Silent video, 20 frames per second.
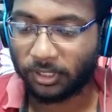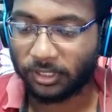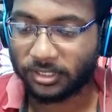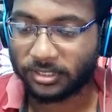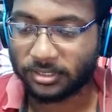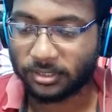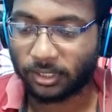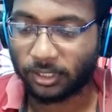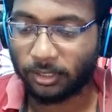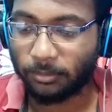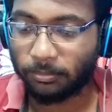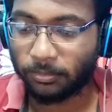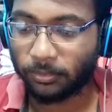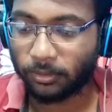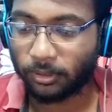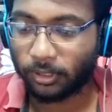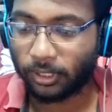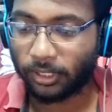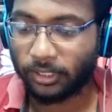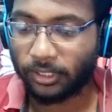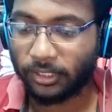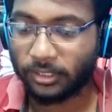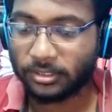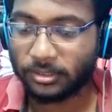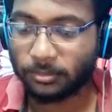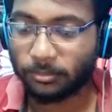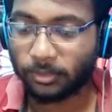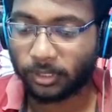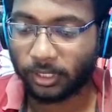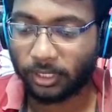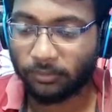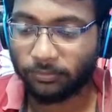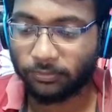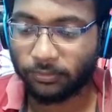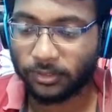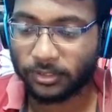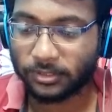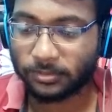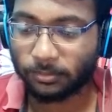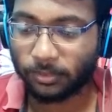bloody sniper. I need some
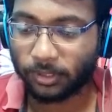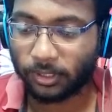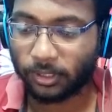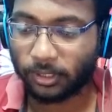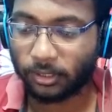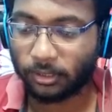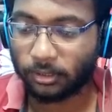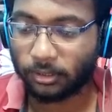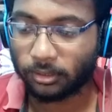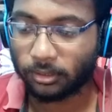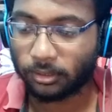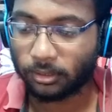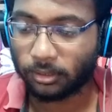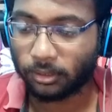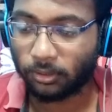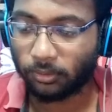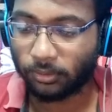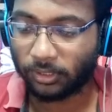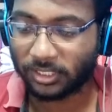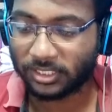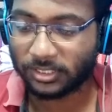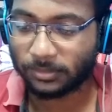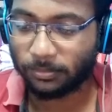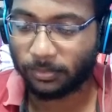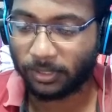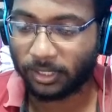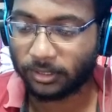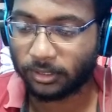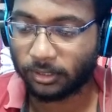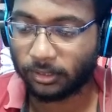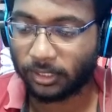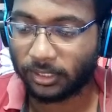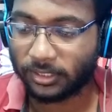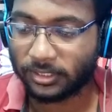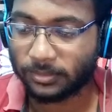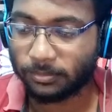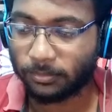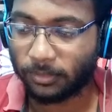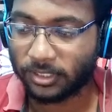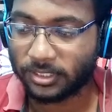rifles, man. Oh, that's better.
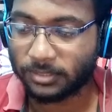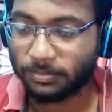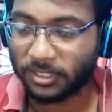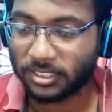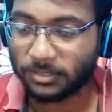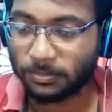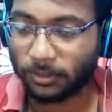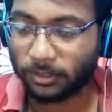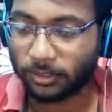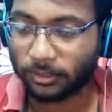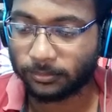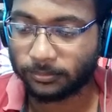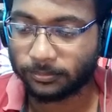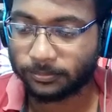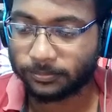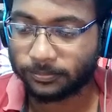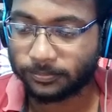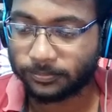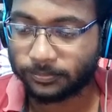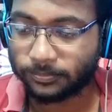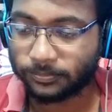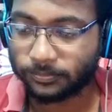That's much, much better.